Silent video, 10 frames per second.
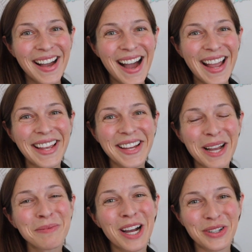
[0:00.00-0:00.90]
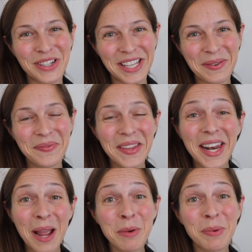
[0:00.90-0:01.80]
Hi, I'm Dr. T, and
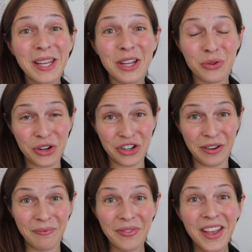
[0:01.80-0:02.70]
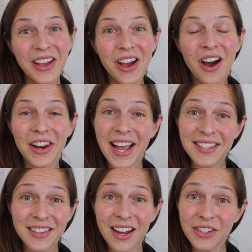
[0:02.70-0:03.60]
I'm a pediatrician. On
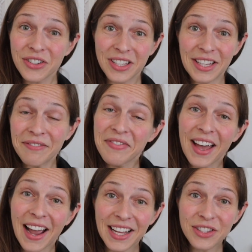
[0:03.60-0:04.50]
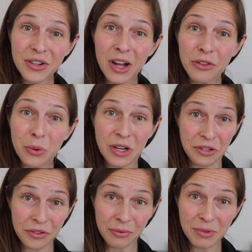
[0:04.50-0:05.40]
Ask Dr. T, I answer health
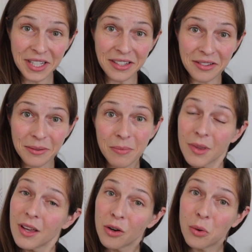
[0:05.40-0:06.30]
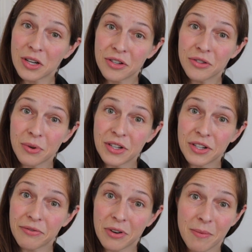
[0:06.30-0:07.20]
questions from teens. Questions
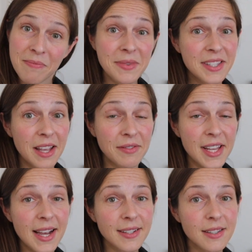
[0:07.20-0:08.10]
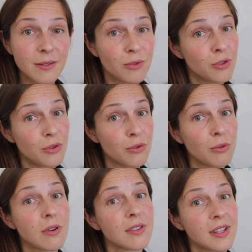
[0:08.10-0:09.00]
ranging from safe sex to
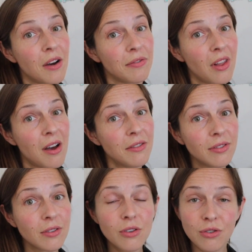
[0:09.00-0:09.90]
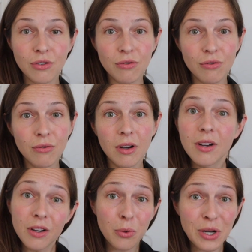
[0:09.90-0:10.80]
self love to
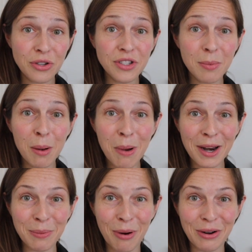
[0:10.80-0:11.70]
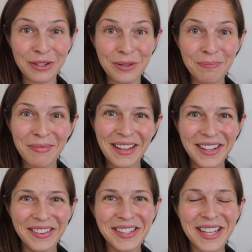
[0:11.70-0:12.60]
questions about body parts.
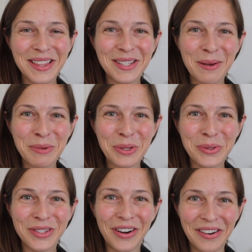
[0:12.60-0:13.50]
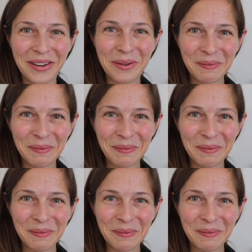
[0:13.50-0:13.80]
Let's get this episode started.